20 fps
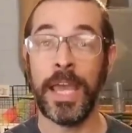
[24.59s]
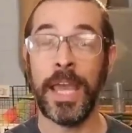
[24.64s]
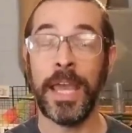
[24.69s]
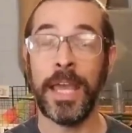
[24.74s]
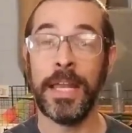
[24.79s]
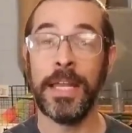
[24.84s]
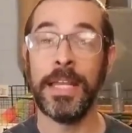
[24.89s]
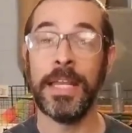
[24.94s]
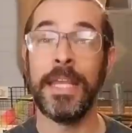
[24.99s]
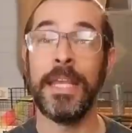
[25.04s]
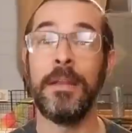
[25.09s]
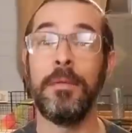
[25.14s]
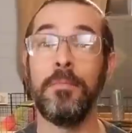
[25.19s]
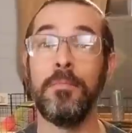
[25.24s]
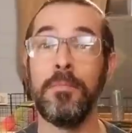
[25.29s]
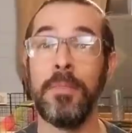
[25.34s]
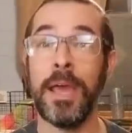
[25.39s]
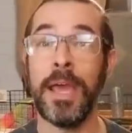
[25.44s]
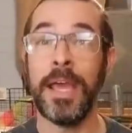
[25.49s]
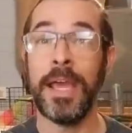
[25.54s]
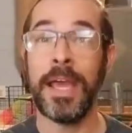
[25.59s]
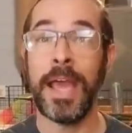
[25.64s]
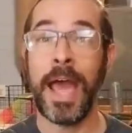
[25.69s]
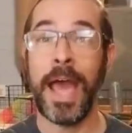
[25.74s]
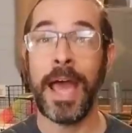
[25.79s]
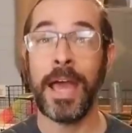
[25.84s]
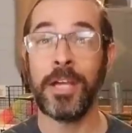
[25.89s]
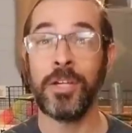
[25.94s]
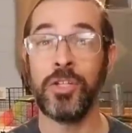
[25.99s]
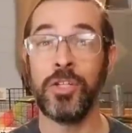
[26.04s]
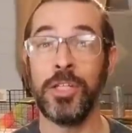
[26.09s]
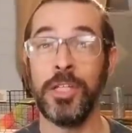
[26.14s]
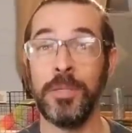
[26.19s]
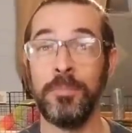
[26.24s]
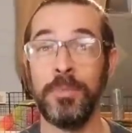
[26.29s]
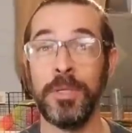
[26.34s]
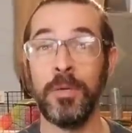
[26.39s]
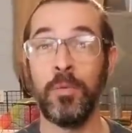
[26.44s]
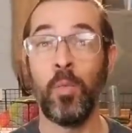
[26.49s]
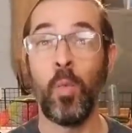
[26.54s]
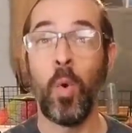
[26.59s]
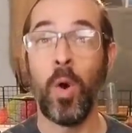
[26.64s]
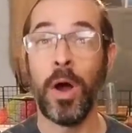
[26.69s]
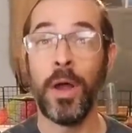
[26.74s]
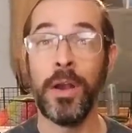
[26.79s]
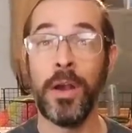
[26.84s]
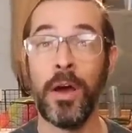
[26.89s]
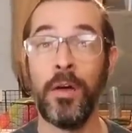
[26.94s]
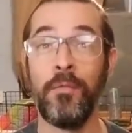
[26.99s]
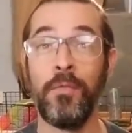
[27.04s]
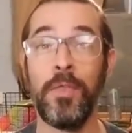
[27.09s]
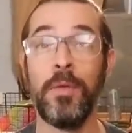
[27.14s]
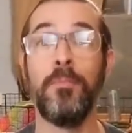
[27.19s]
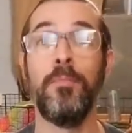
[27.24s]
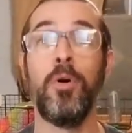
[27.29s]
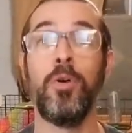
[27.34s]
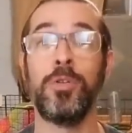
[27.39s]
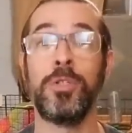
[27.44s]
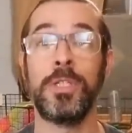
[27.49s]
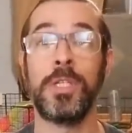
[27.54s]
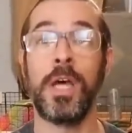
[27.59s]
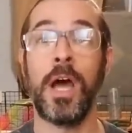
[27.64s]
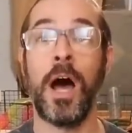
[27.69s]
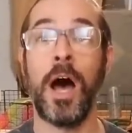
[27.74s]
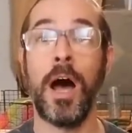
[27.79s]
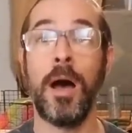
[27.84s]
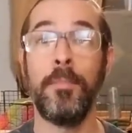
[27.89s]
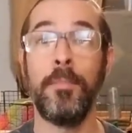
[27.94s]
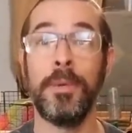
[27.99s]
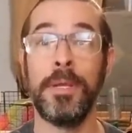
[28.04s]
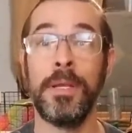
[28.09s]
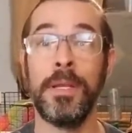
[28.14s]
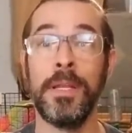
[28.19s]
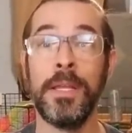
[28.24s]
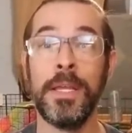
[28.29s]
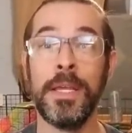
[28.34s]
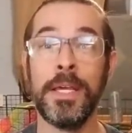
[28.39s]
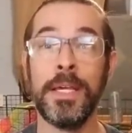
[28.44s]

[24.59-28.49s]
and it may actually be one of the most common